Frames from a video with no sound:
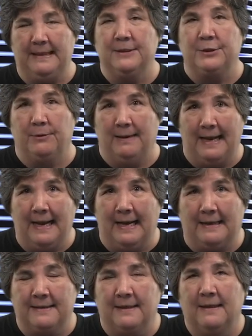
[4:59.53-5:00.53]

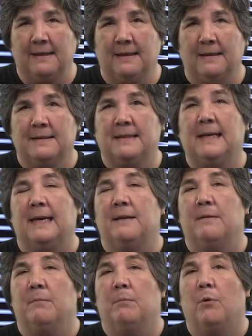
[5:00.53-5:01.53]
interact to
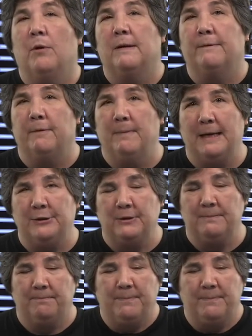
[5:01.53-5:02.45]
get more information.